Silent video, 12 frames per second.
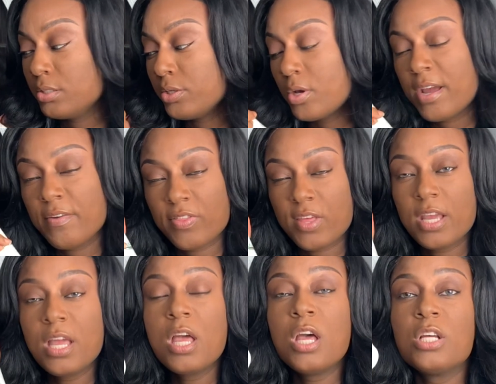everything.
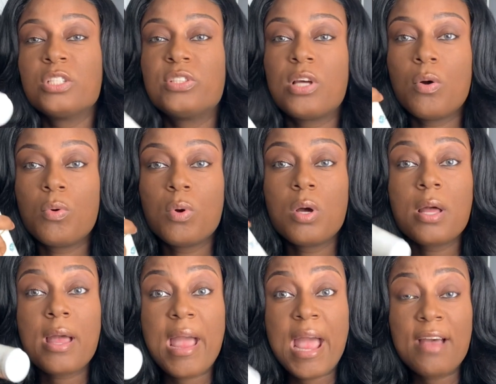So
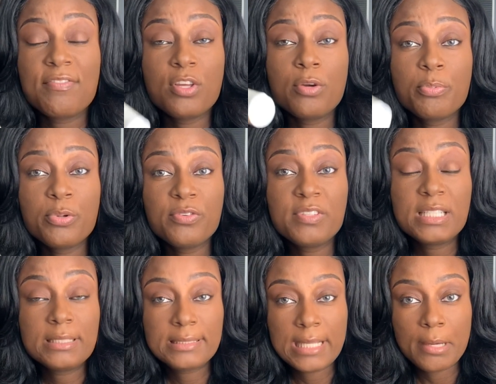after approving the
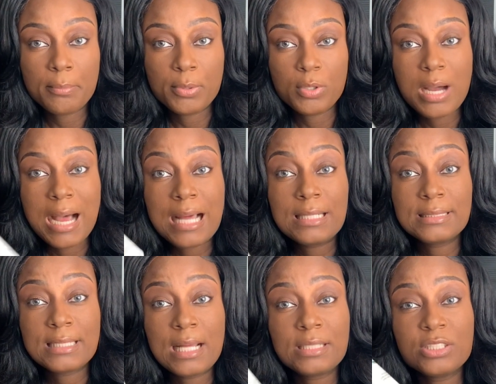sample, I
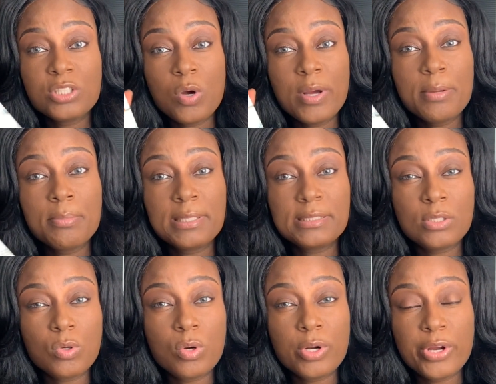decided to go ahead and place the
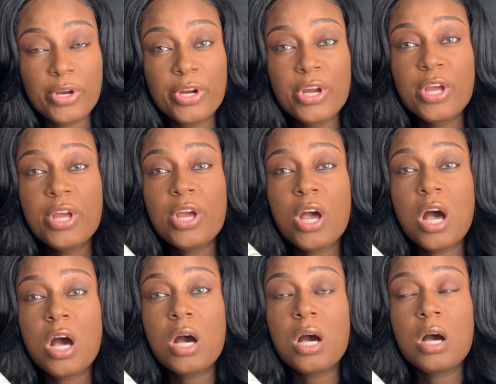order.
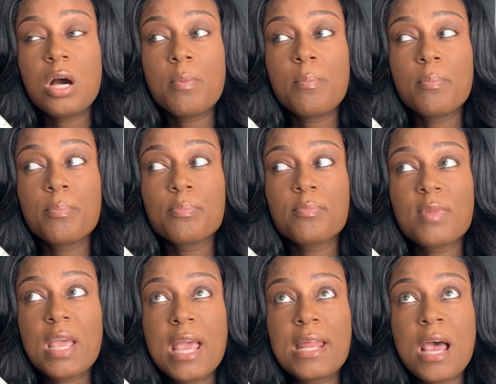And
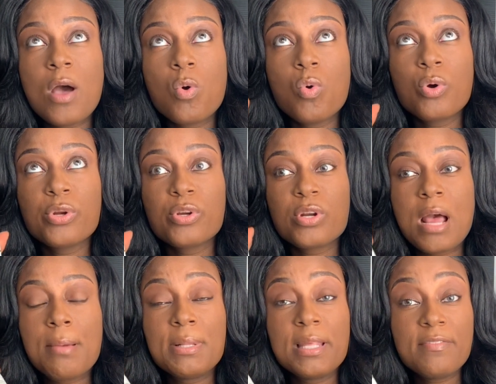I ordered, I
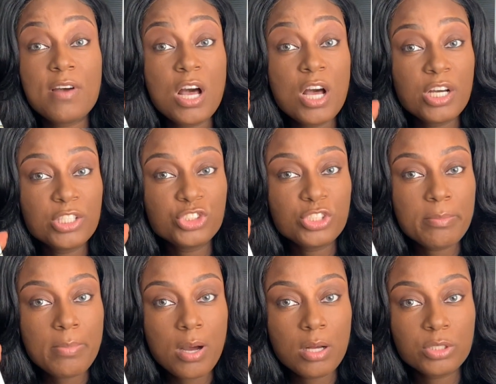believe, 100
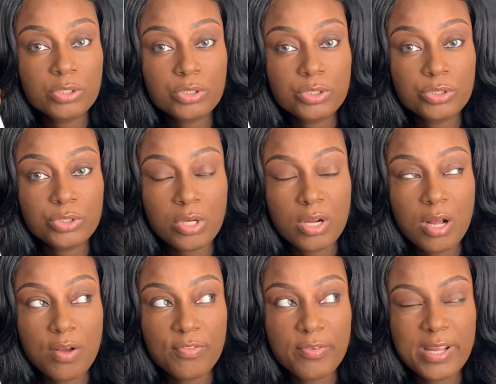bottles to start
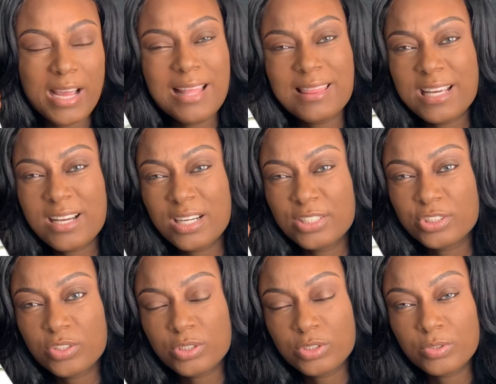off with. I think 100
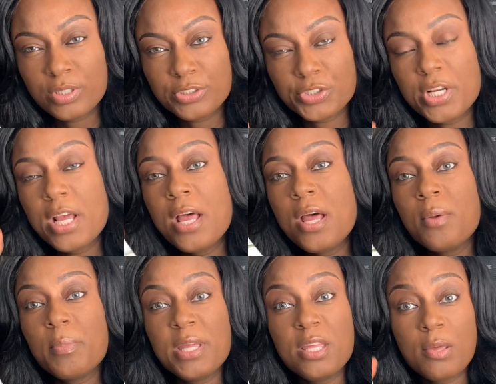or 200.
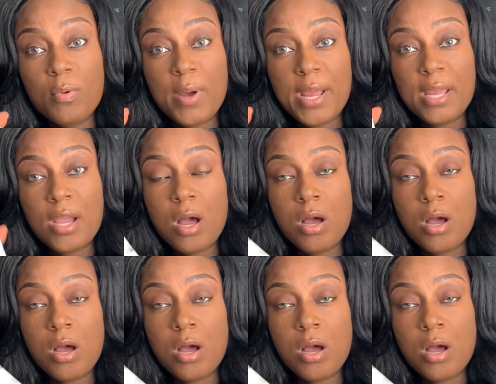But either way,